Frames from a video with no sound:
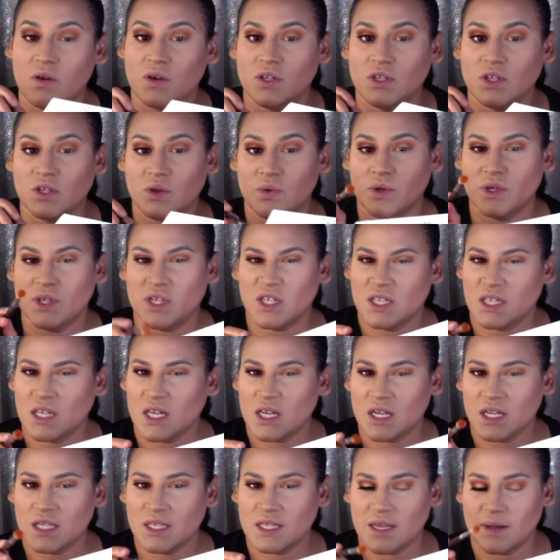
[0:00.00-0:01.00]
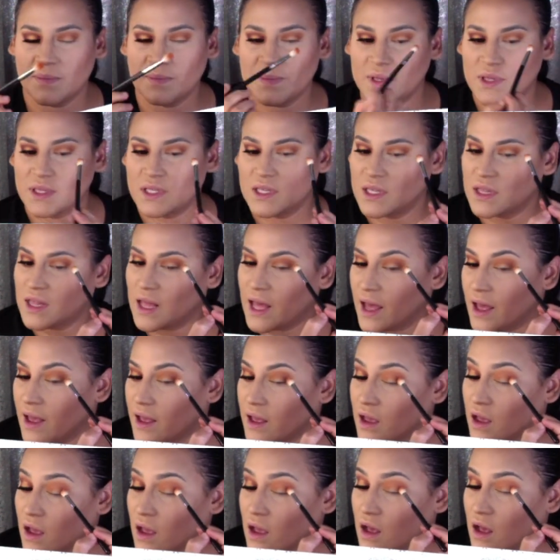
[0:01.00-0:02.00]
So we're just going to dip into that
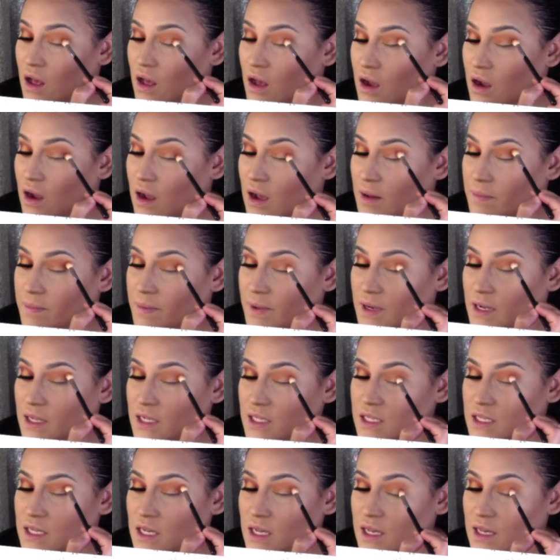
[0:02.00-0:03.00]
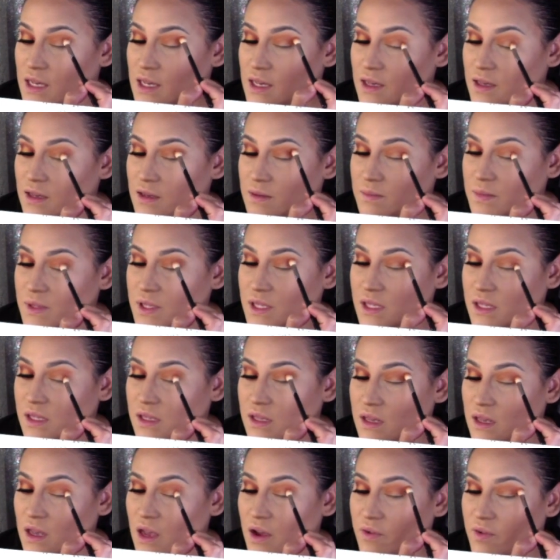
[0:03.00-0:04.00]
a couple of times,
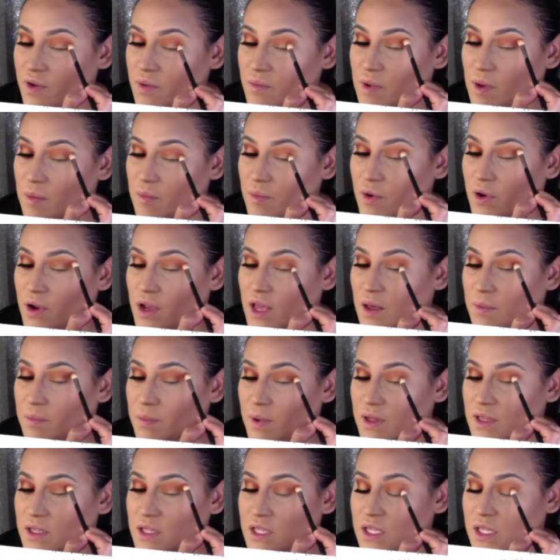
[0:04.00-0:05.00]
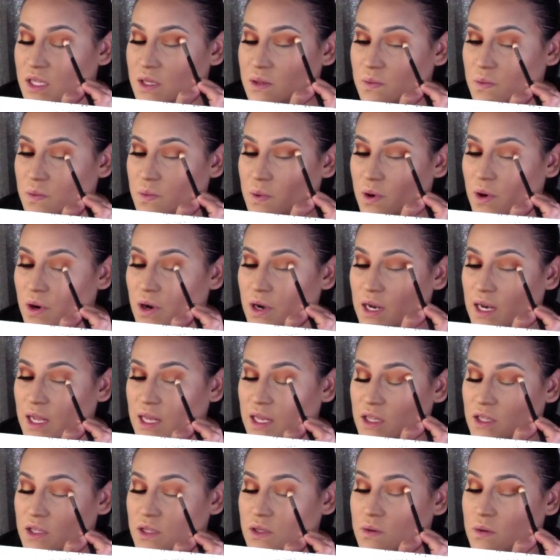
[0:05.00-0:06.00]
and remember, keep on
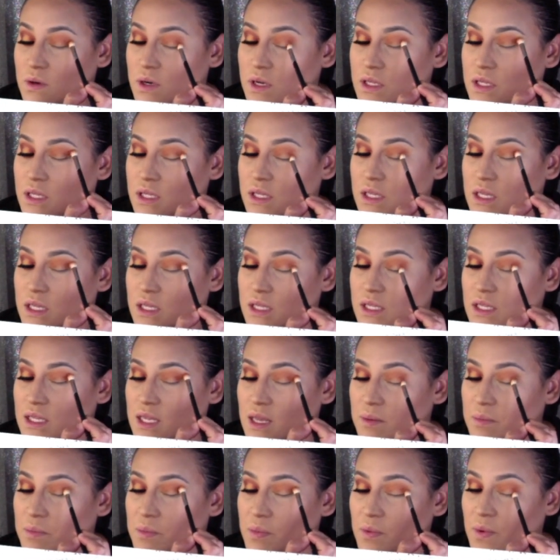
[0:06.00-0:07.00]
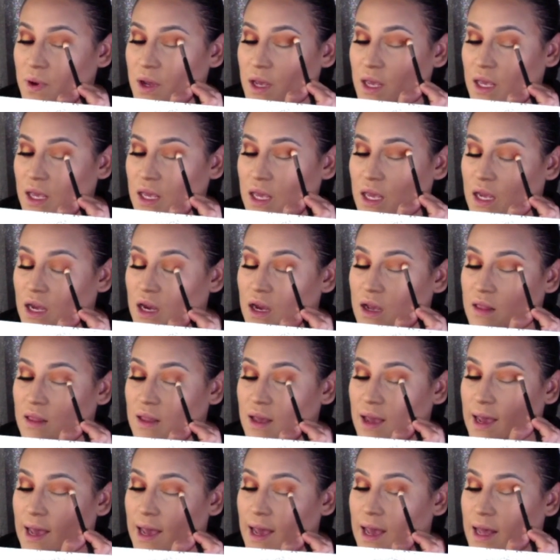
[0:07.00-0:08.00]
swirling towards the tip right here,
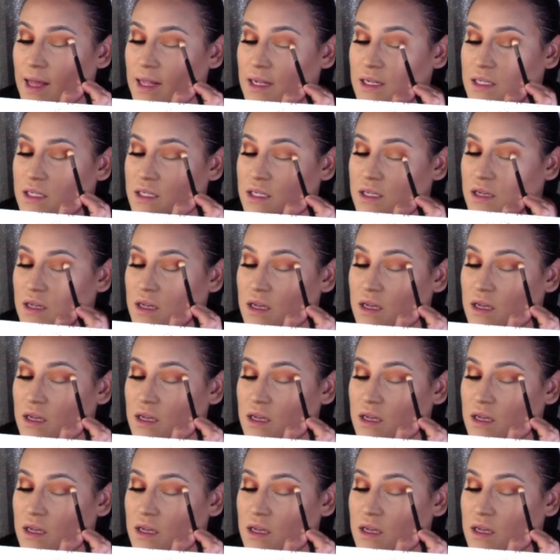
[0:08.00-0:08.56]
the end.